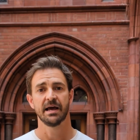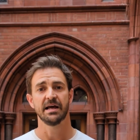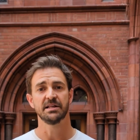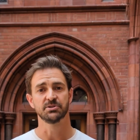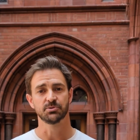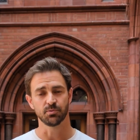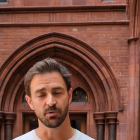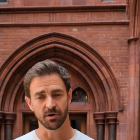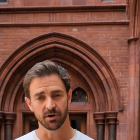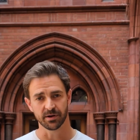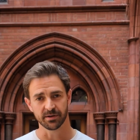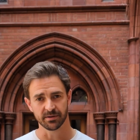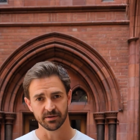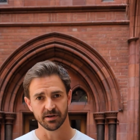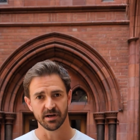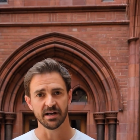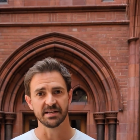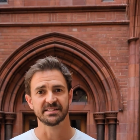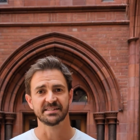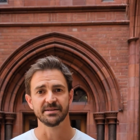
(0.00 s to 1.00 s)
Hence why
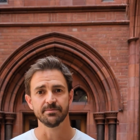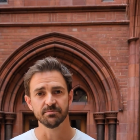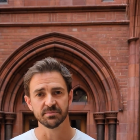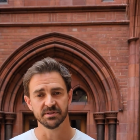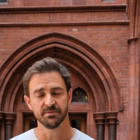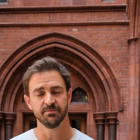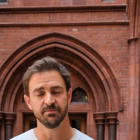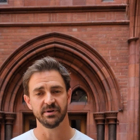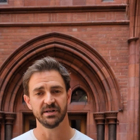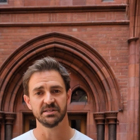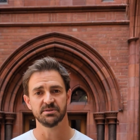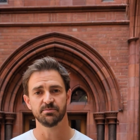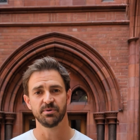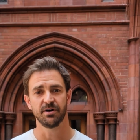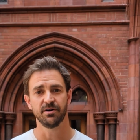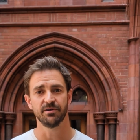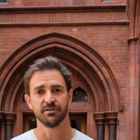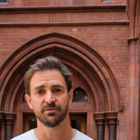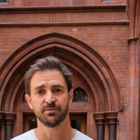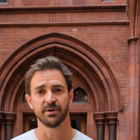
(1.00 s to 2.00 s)
a symptom-based
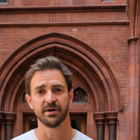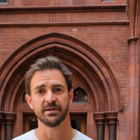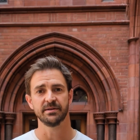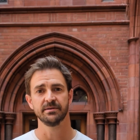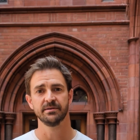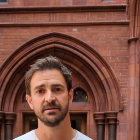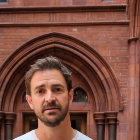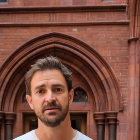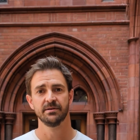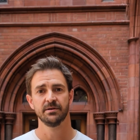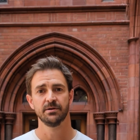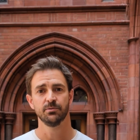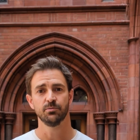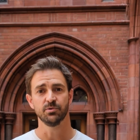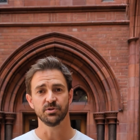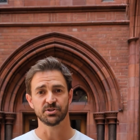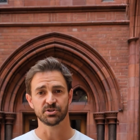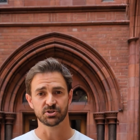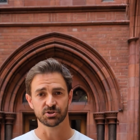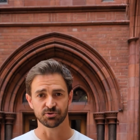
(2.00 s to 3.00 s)
pathway
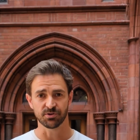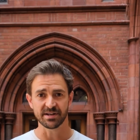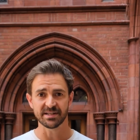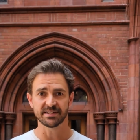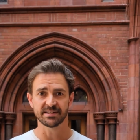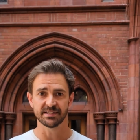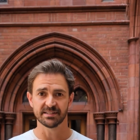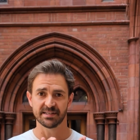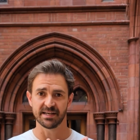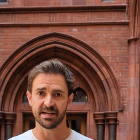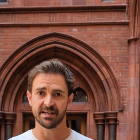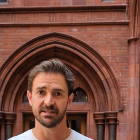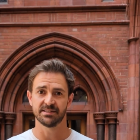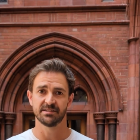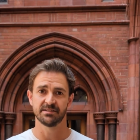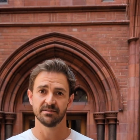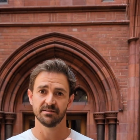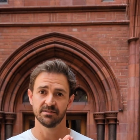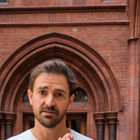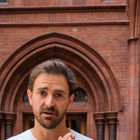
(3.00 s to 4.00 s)
with
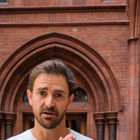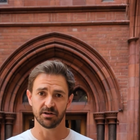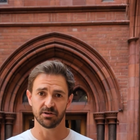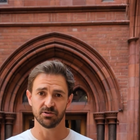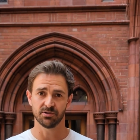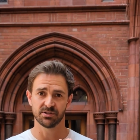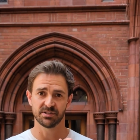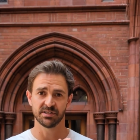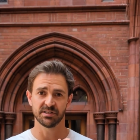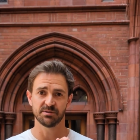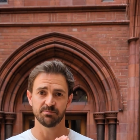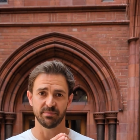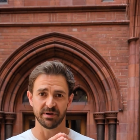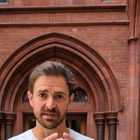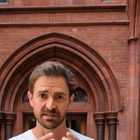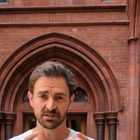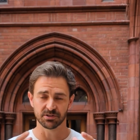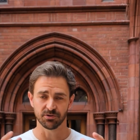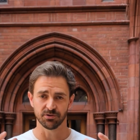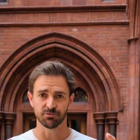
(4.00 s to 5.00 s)
straight-to-test diagnostics
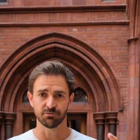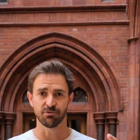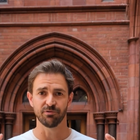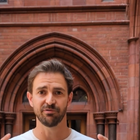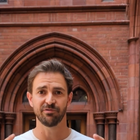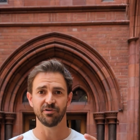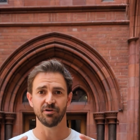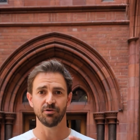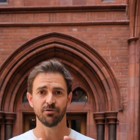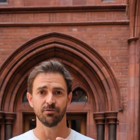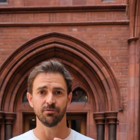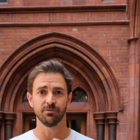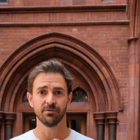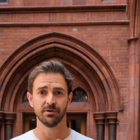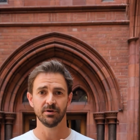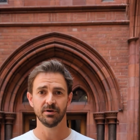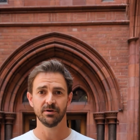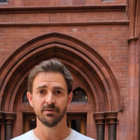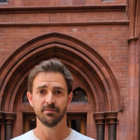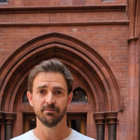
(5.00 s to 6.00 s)
based on a referral
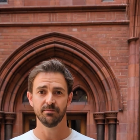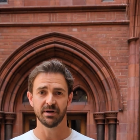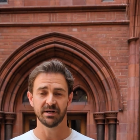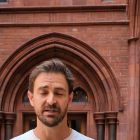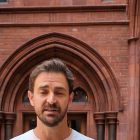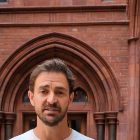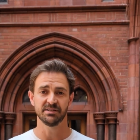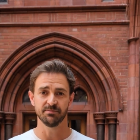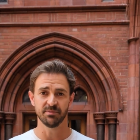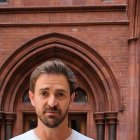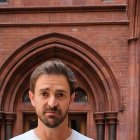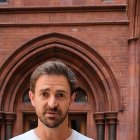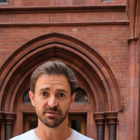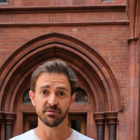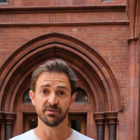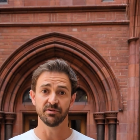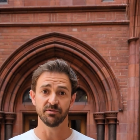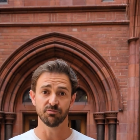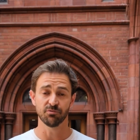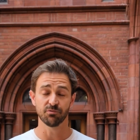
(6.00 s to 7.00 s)
mechanism and
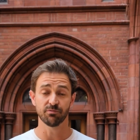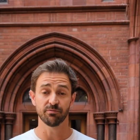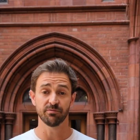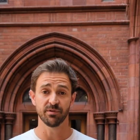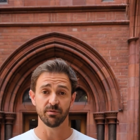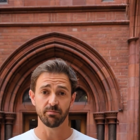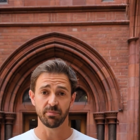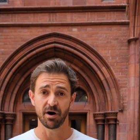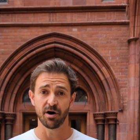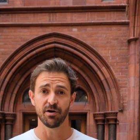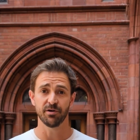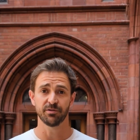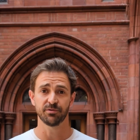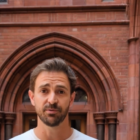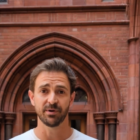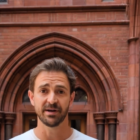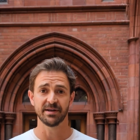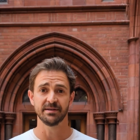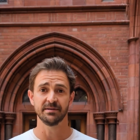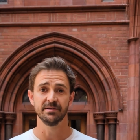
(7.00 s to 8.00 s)
the
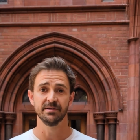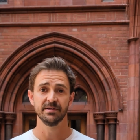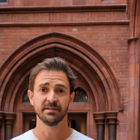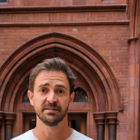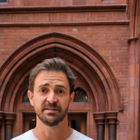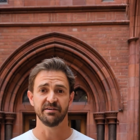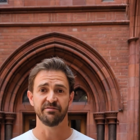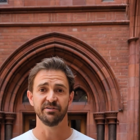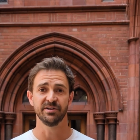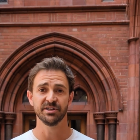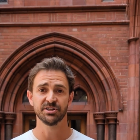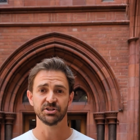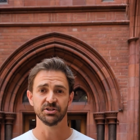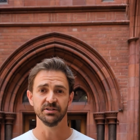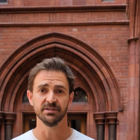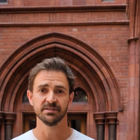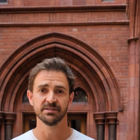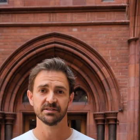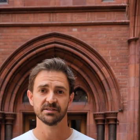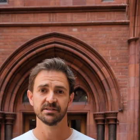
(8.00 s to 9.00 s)
pathway
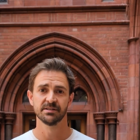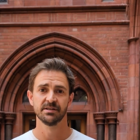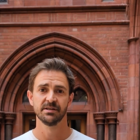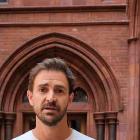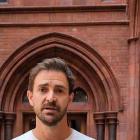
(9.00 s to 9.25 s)
definitions